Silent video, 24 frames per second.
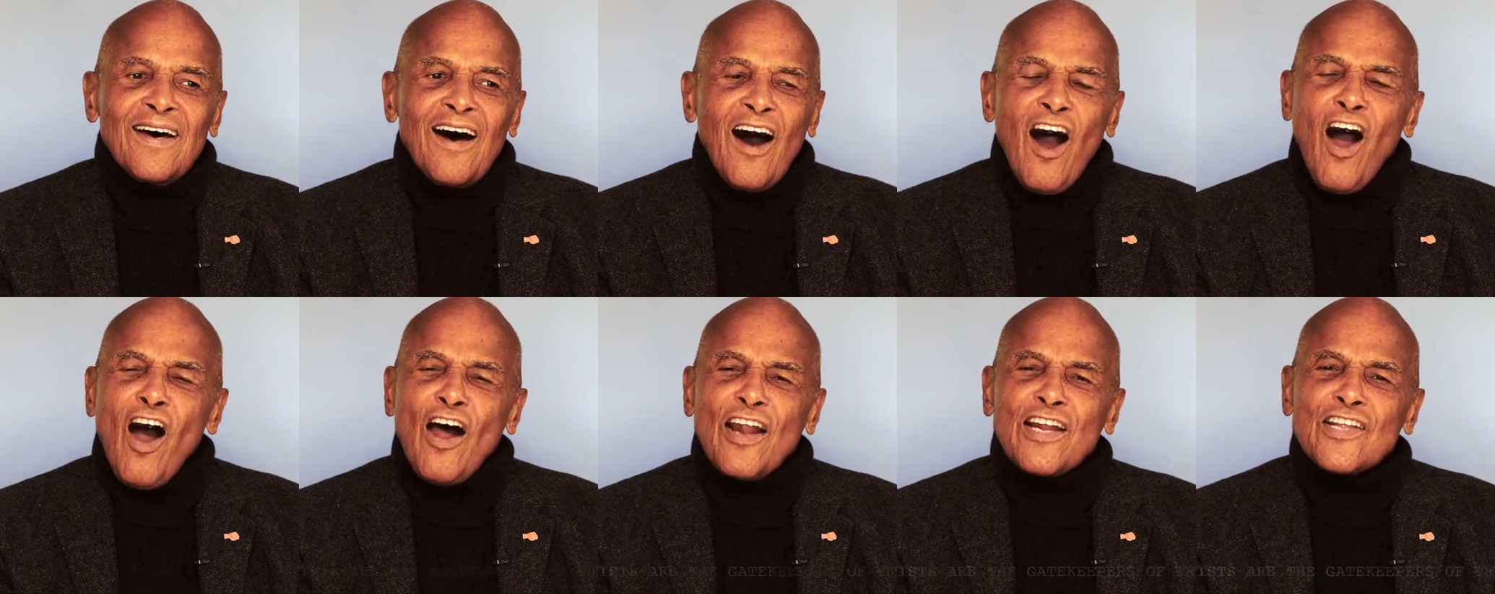
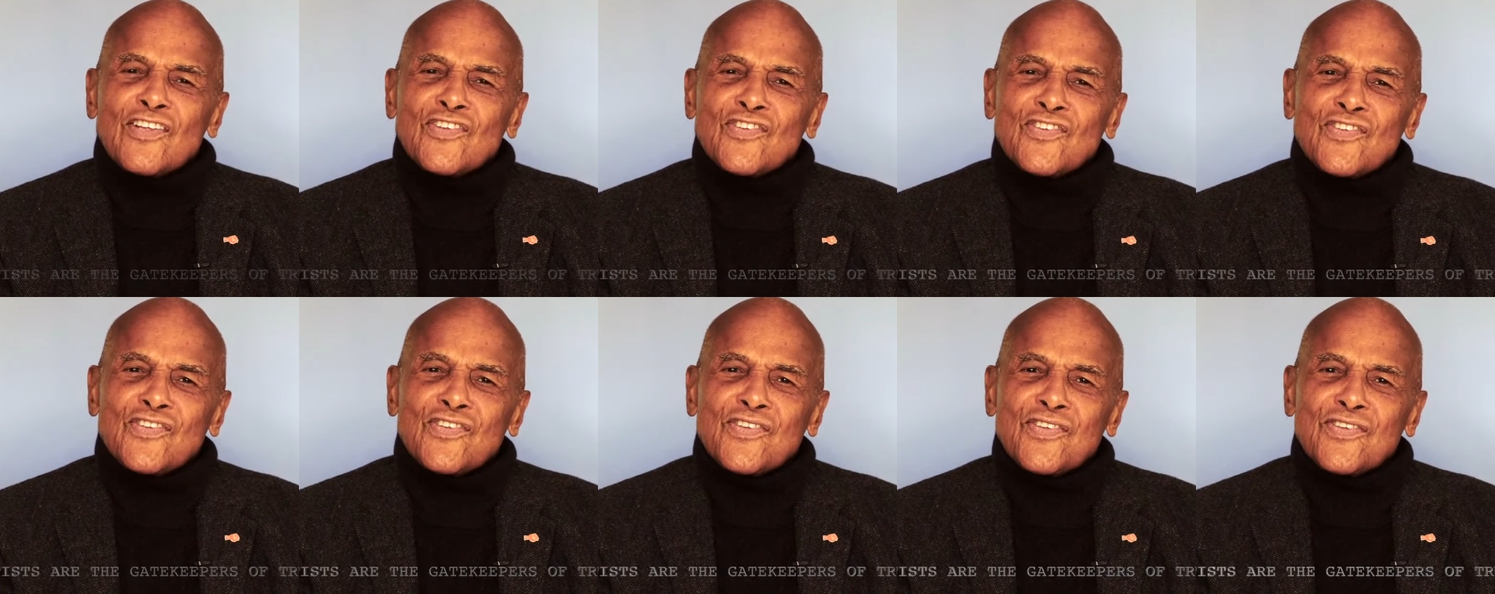
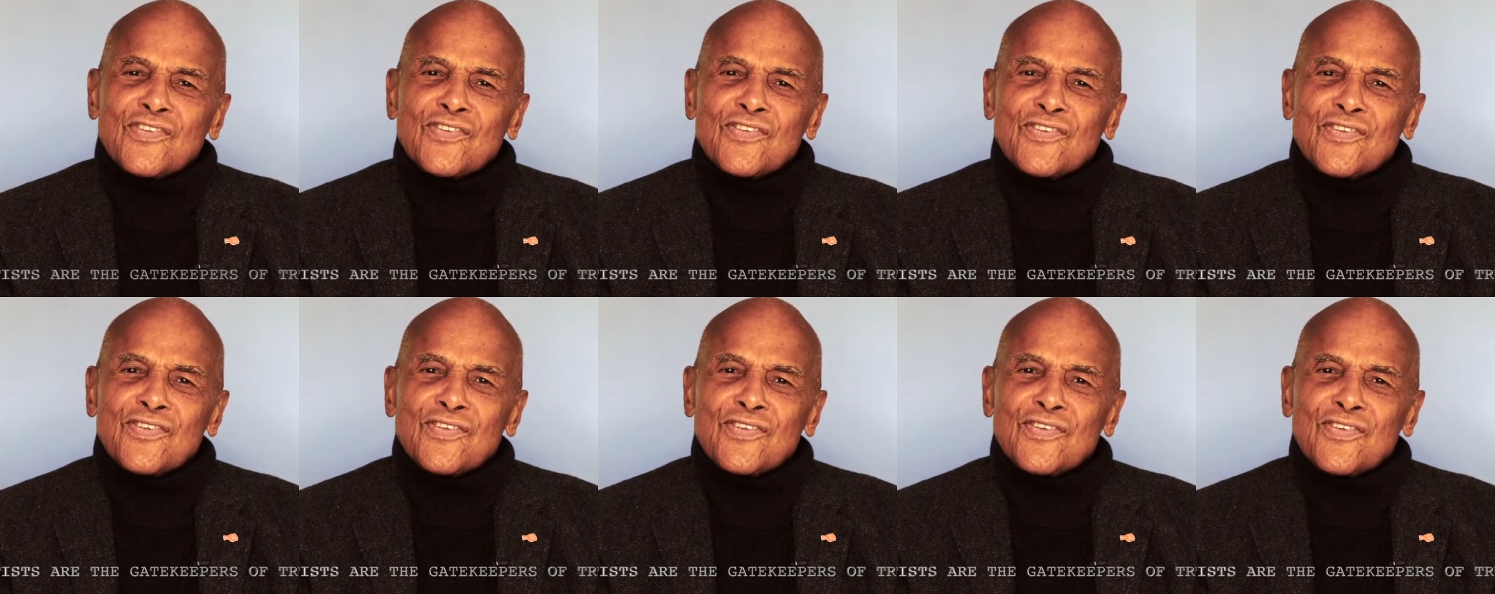
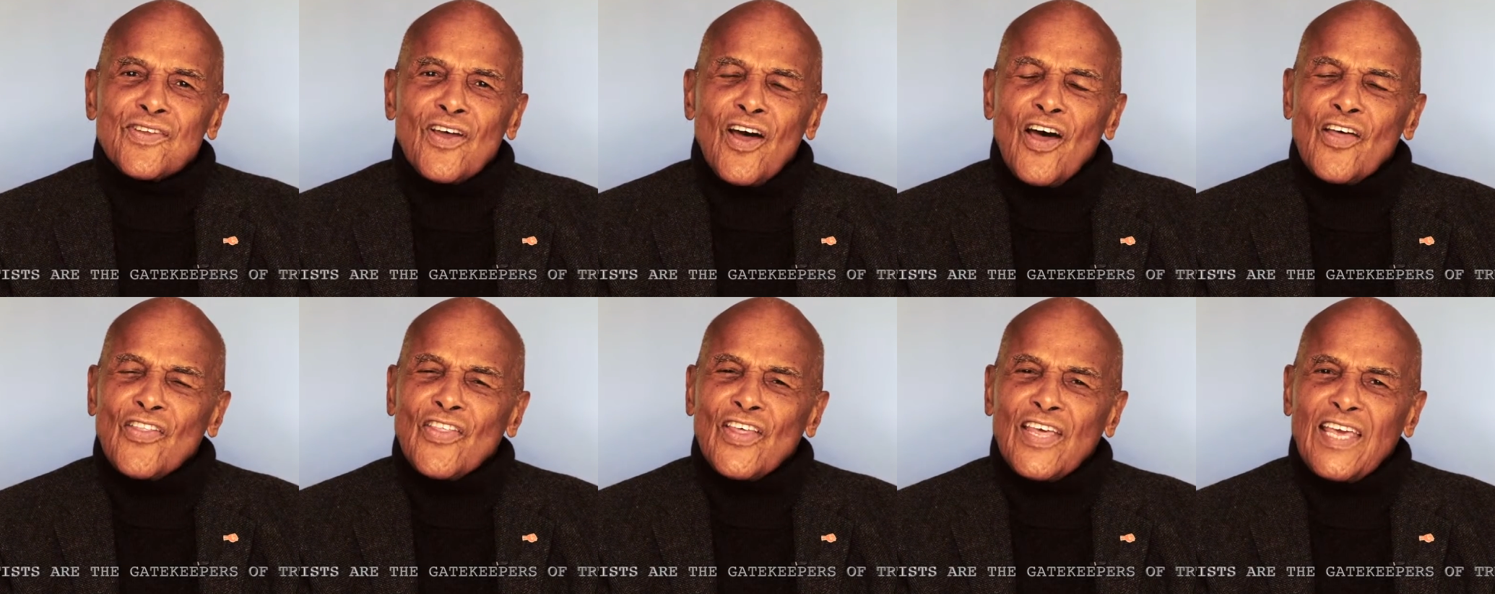artists
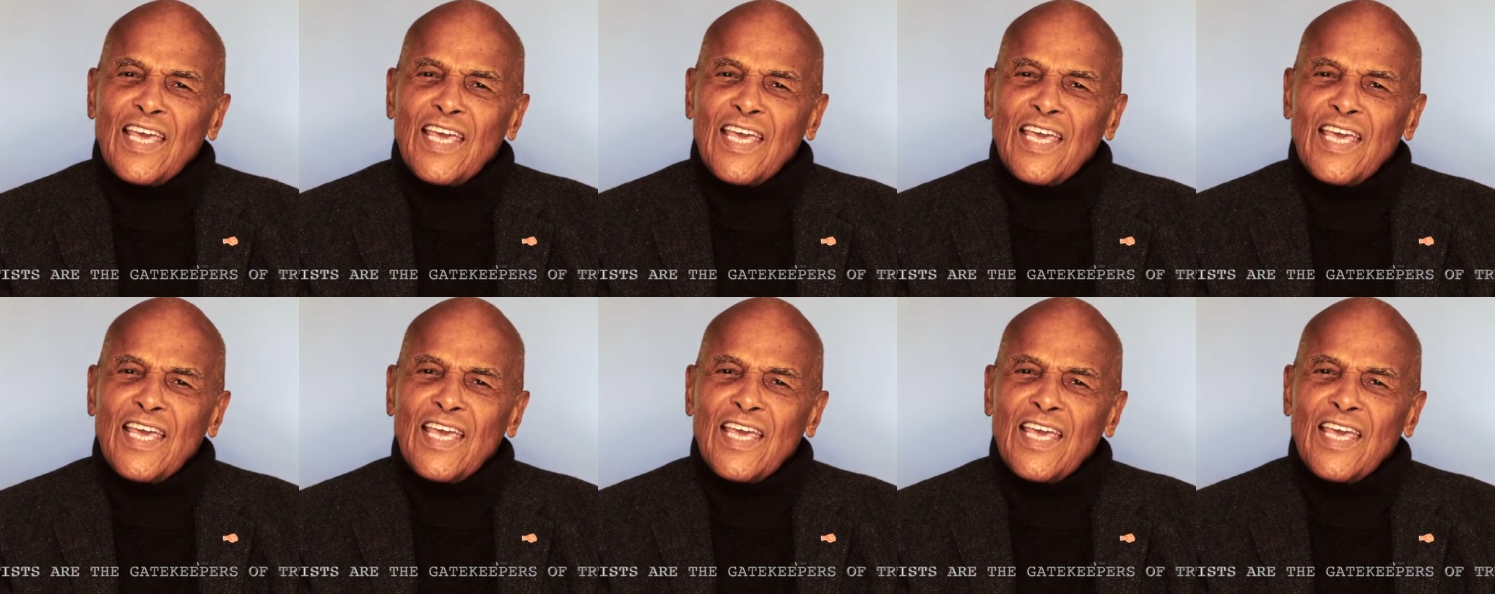are the